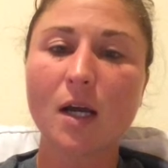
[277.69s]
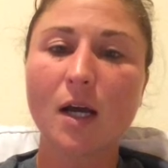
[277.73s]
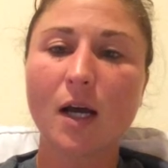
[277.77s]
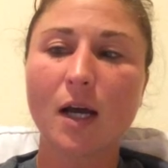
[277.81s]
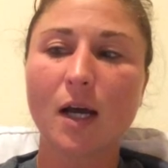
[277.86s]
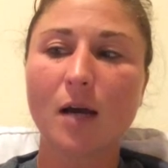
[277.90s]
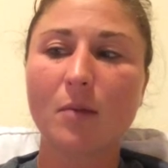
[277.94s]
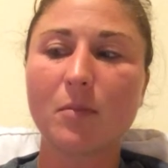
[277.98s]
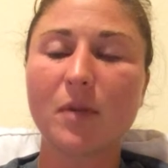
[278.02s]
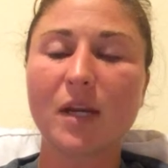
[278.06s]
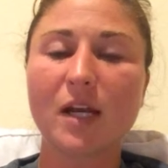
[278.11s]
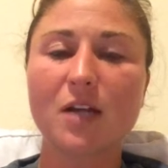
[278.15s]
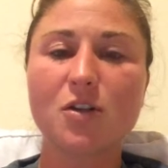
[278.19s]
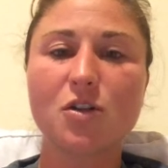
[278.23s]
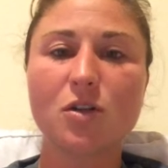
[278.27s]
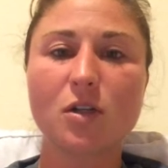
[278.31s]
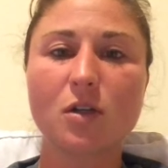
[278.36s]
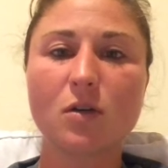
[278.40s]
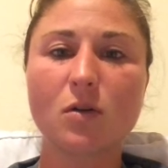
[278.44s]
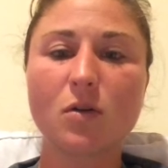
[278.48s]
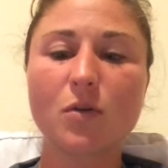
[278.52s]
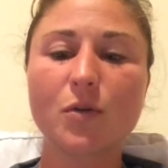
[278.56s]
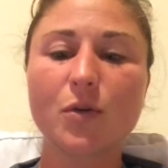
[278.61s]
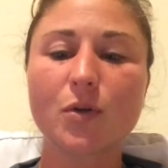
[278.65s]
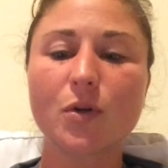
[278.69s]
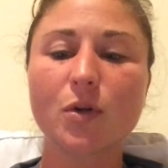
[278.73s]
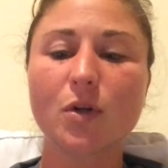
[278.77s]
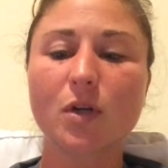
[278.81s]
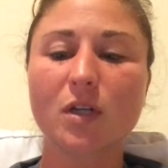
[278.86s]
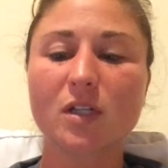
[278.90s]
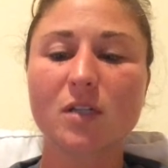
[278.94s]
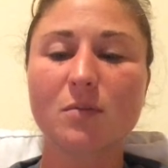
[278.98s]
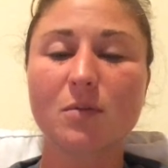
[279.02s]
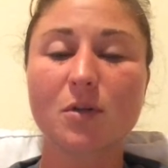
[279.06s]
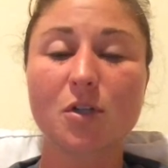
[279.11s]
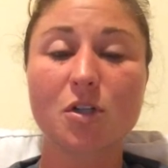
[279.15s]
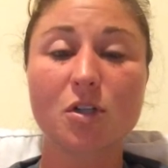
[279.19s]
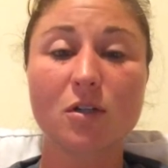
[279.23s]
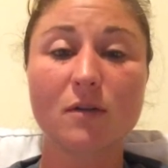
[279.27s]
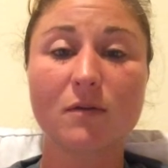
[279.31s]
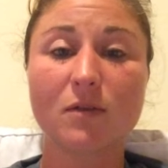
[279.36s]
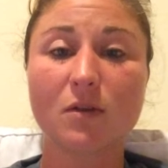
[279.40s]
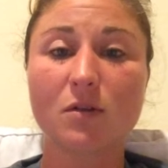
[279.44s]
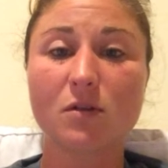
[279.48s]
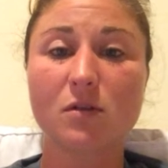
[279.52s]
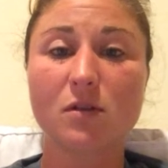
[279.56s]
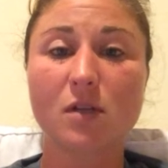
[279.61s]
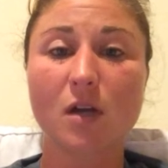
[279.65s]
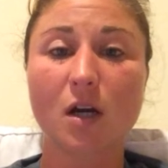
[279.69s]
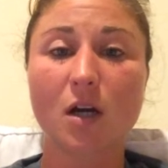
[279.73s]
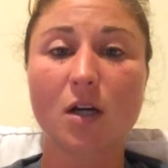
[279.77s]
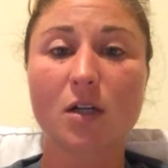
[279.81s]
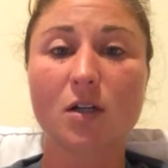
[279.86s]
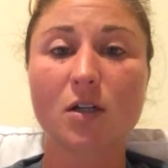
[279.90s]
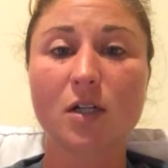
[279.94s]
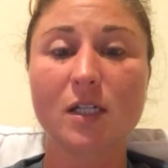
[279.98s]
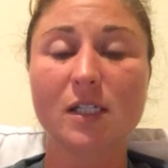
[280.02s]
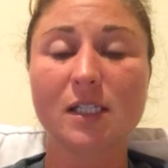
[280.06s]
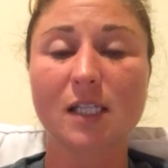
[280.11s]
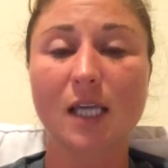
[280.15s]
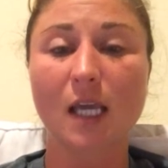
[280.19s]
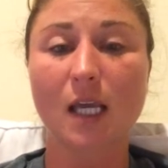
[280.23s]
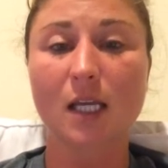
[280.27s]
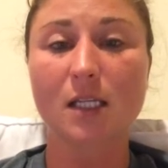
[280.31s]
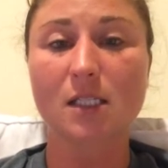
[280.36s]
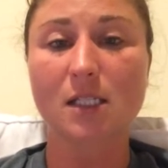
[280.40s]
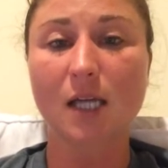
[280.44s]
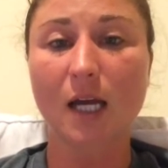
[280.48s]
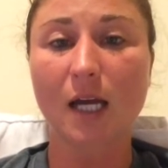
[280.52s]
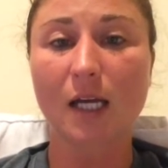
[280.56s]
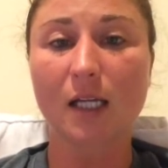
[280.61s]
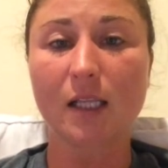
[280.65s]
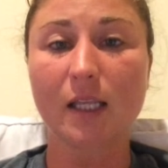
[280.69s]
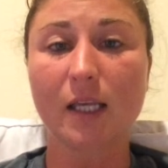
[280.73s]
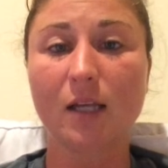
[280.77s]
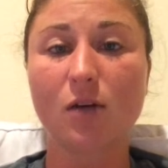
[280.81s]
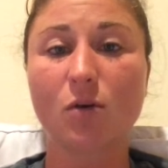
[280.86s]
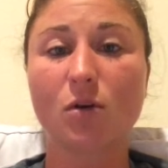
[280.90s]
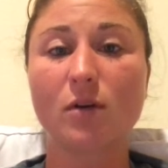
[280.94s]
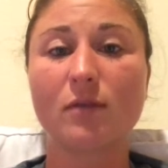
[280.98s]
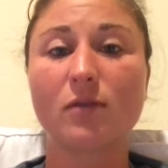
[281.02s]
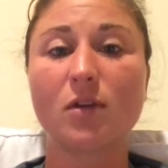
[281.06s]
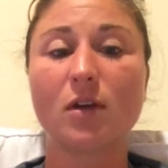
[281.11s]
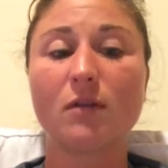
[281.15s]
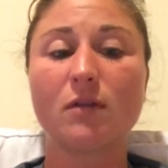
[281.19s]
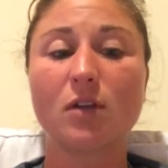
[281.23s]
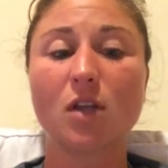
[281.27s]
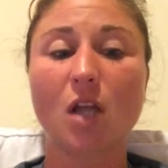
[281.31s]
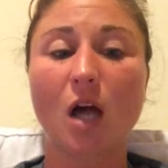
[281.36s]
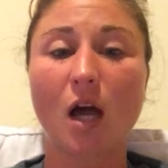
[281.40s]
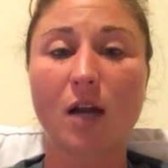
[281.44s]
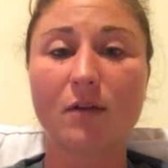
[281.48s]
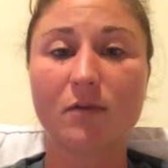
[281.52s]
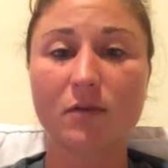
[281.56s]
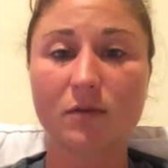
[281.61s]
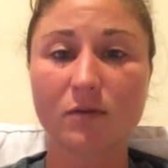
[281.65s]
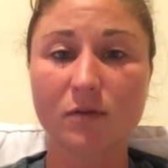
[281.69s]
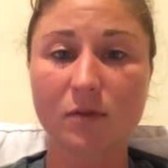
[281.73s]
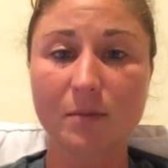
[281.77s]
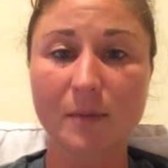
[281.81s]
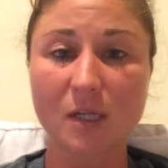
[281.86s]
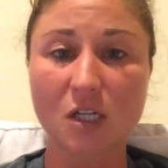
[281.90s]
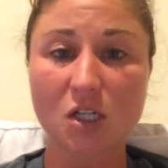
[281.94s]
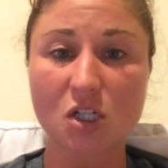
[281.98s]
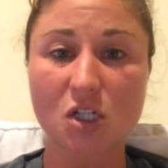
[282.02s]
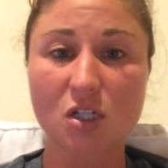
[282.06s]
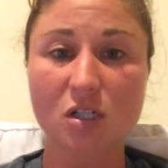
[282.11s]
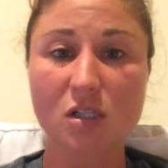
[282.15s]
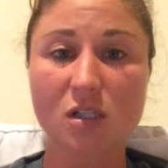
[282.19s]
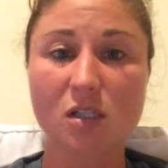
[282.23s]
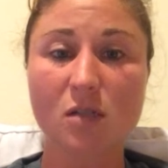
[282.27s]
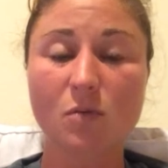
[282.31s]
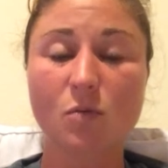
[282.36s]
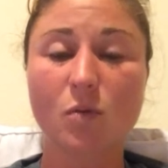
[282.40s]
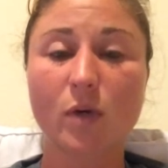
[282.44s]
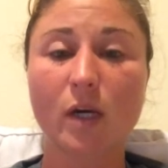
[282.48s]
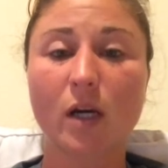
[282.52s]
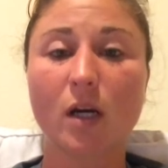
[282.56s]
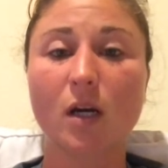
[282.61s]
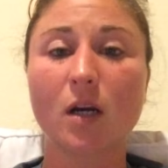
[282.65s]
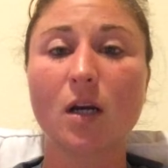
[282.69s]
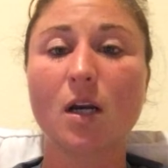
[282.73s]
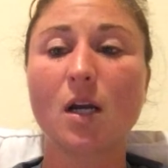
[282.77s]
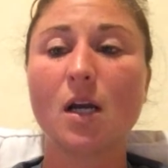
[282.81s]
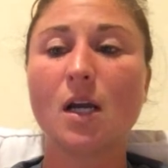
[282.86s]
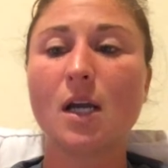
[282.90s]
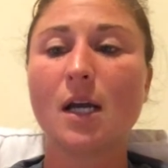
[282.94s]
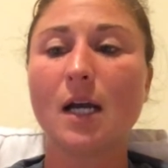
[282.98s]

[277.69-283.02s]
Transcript: But as you get older, especially if those arteries can't dilate or if you have a lot of inflammation somewhere